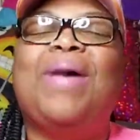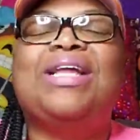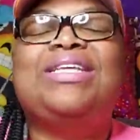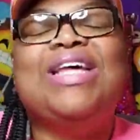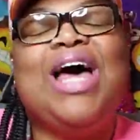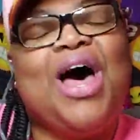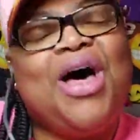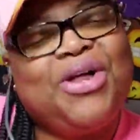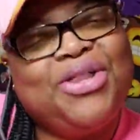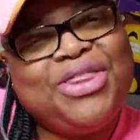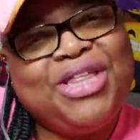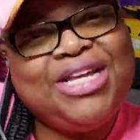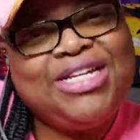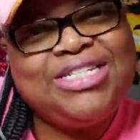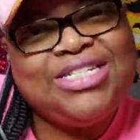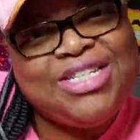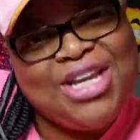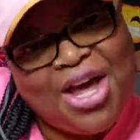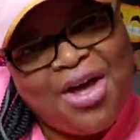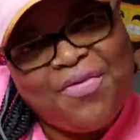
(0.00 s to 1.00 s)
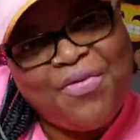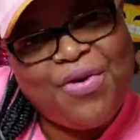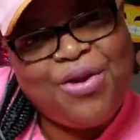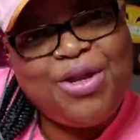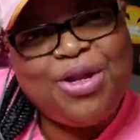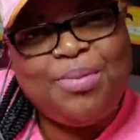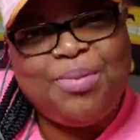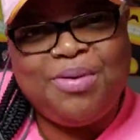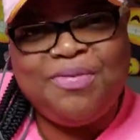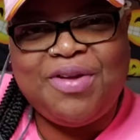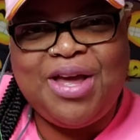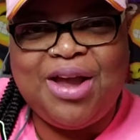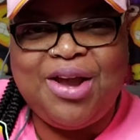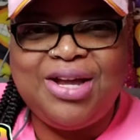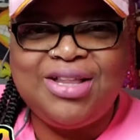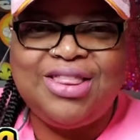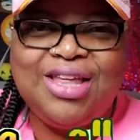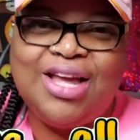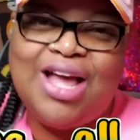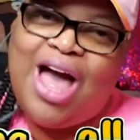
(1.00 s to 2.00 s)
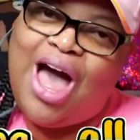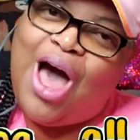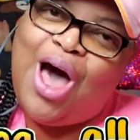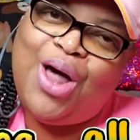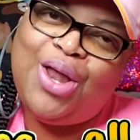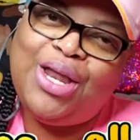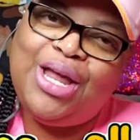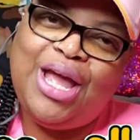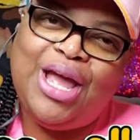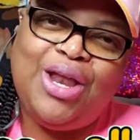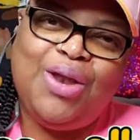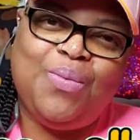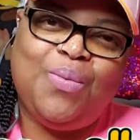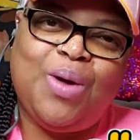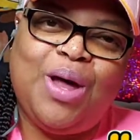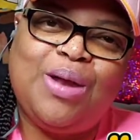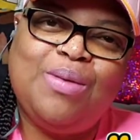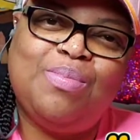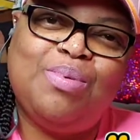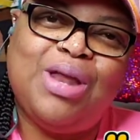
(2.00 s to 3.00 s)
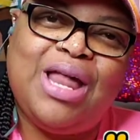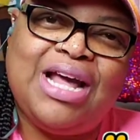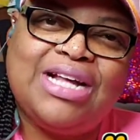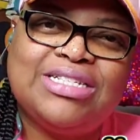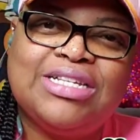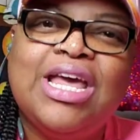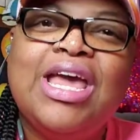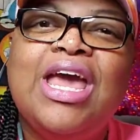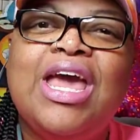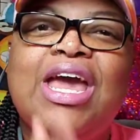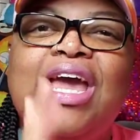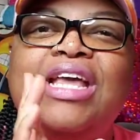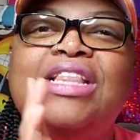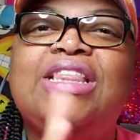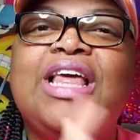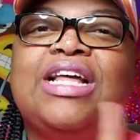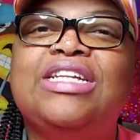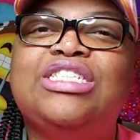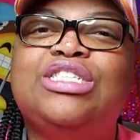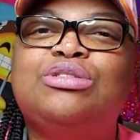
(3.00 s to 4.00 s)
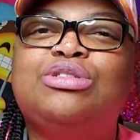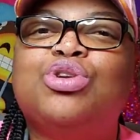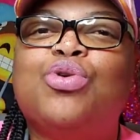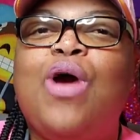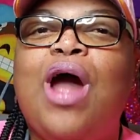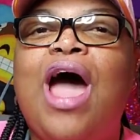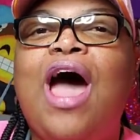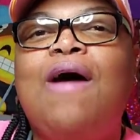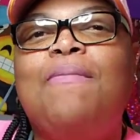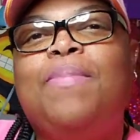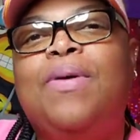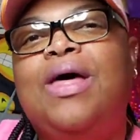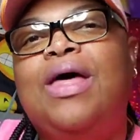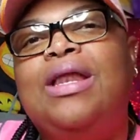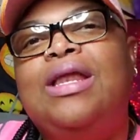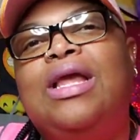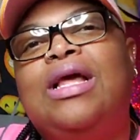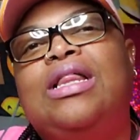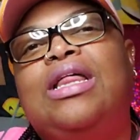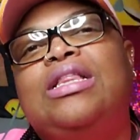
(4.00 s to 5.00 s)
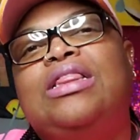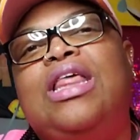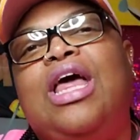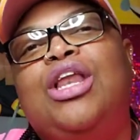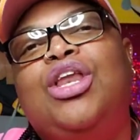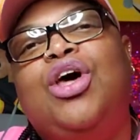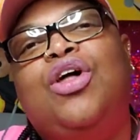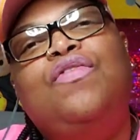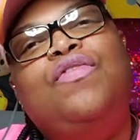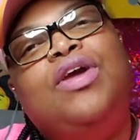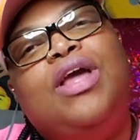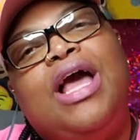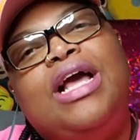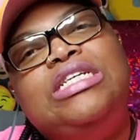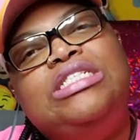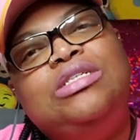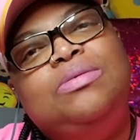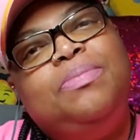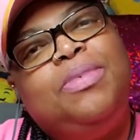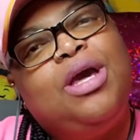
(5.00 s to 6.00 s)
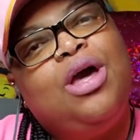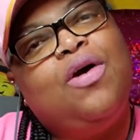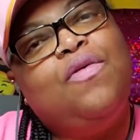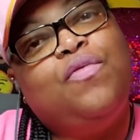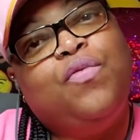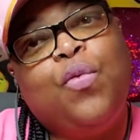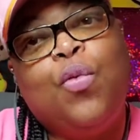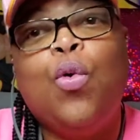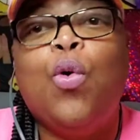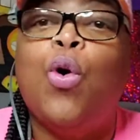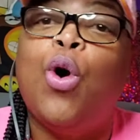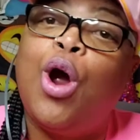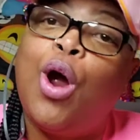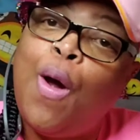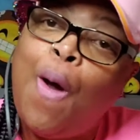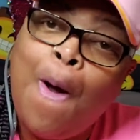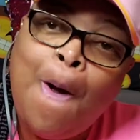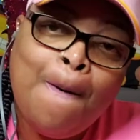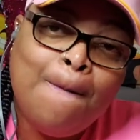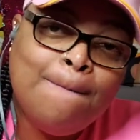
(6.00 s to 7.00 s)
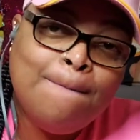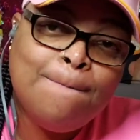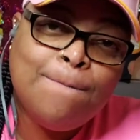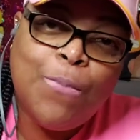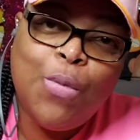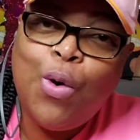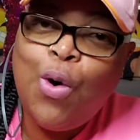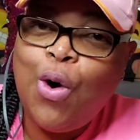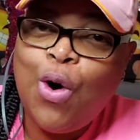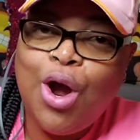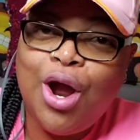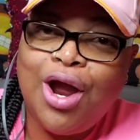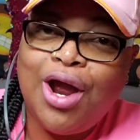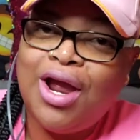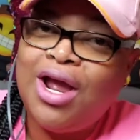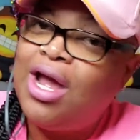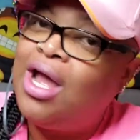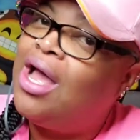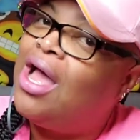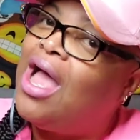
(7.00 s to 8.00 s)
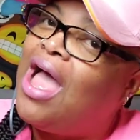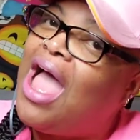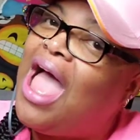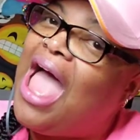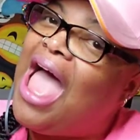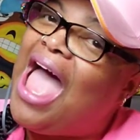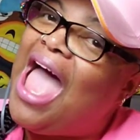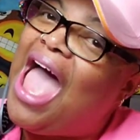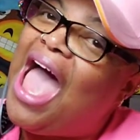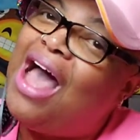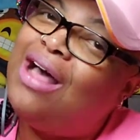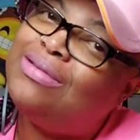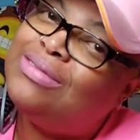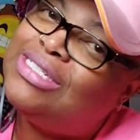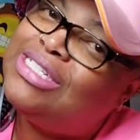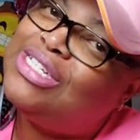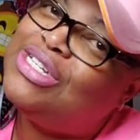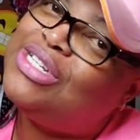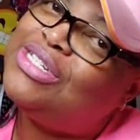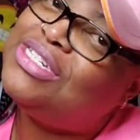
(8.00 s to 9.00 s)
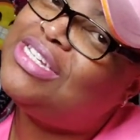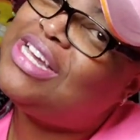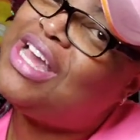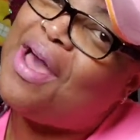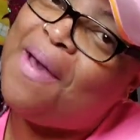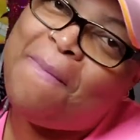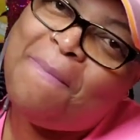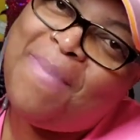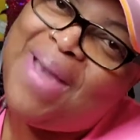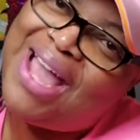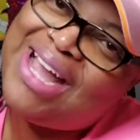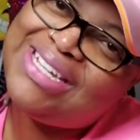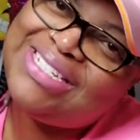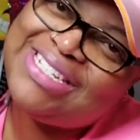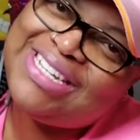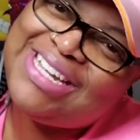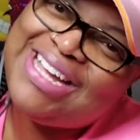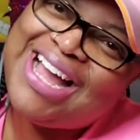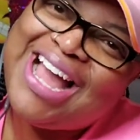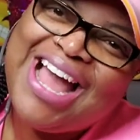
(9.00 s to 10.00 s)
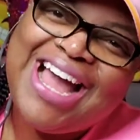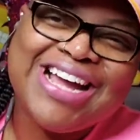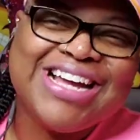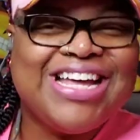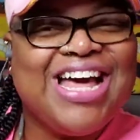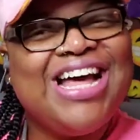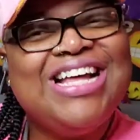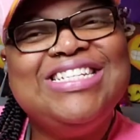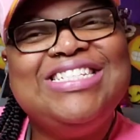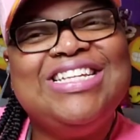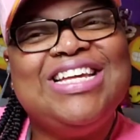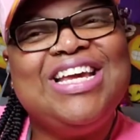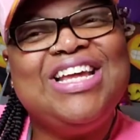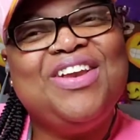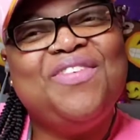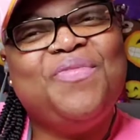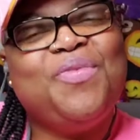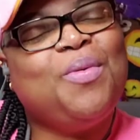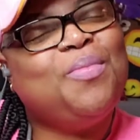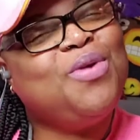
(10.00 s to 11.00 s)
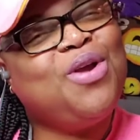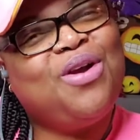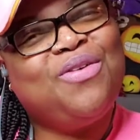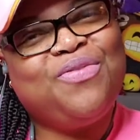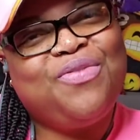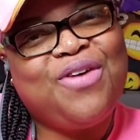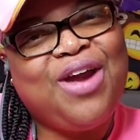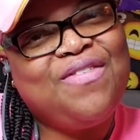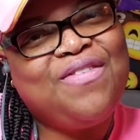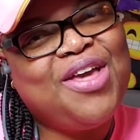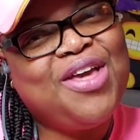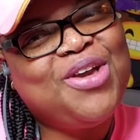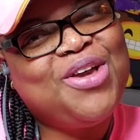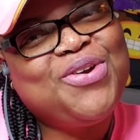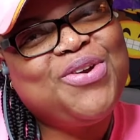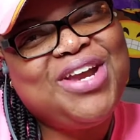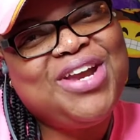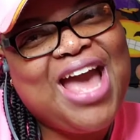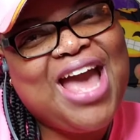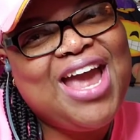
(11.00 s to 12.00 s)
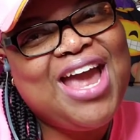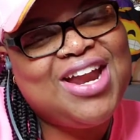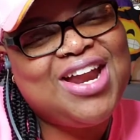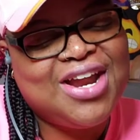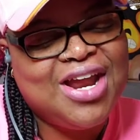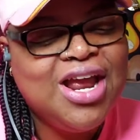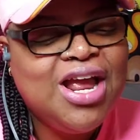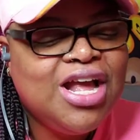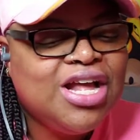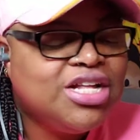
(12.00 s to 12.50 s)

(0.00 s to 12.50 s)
back to All Things Nele for a little bit of everything all in one place. Hit that subscribe button and click that notification bell for more absolutely amazing content from your favorite creator.